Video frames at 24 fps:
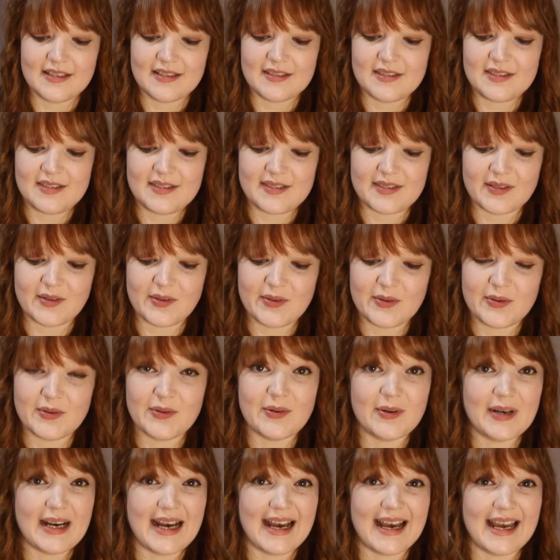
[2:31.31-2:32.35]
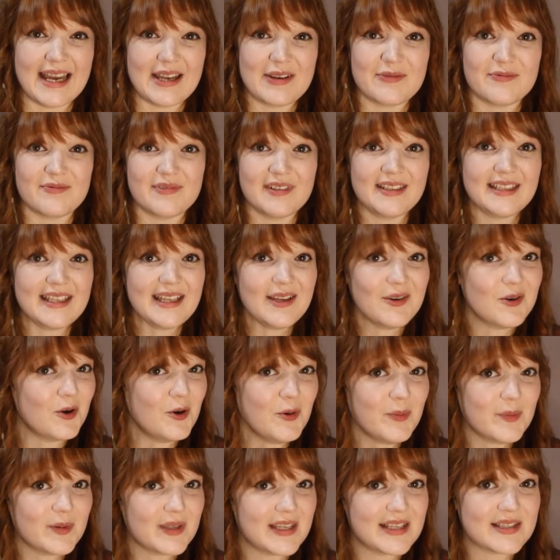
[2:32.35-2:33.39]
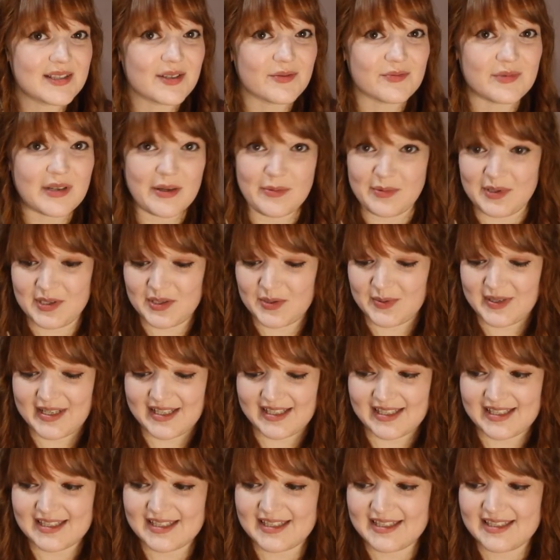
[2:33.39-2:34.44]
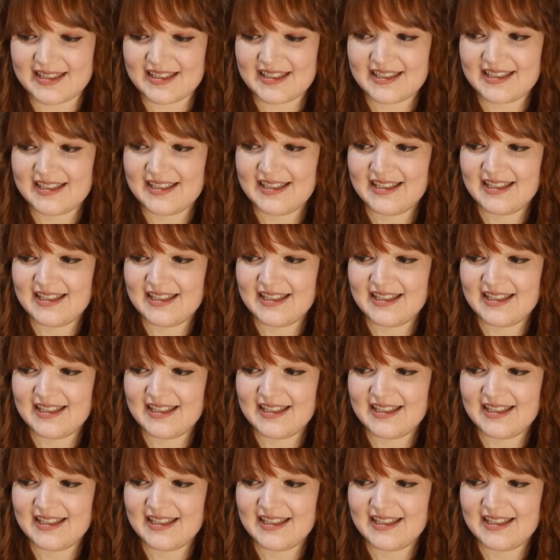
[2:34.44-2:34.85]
So I really hope these are Rowan twigs.